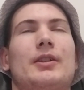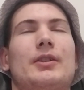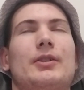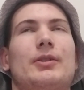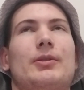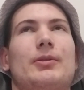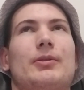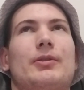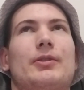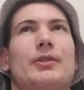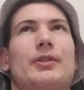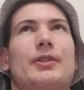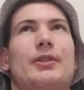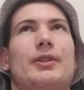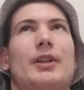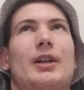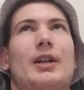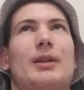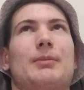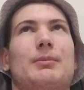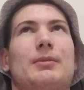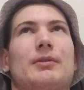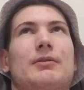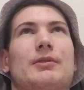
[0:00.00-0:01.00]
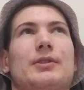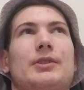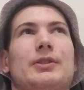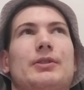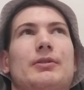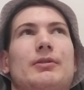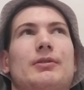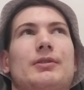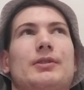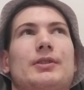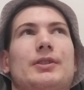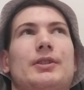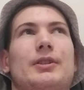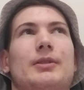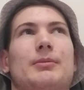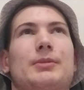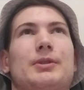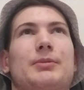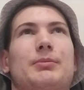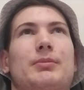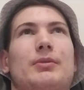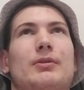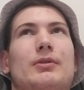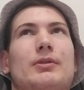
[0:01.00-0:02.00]
during the time I was doing some
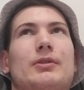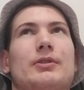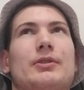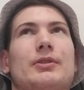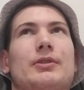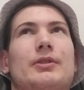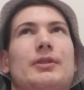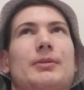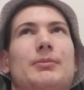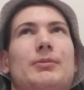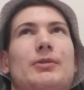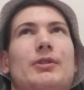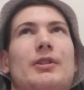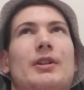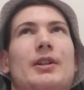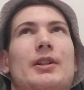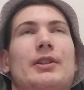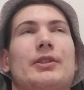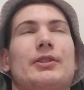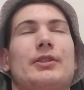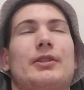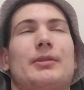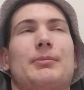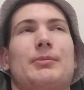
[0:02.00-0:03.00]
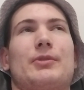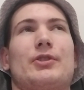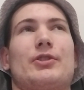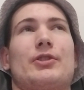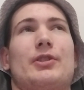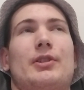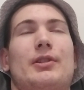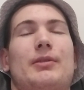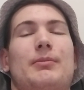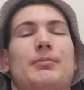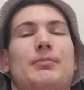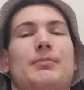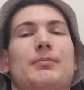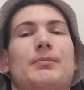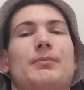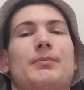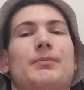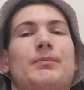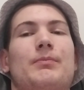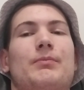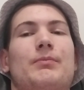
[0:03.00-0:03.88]
sports, some running, some gym.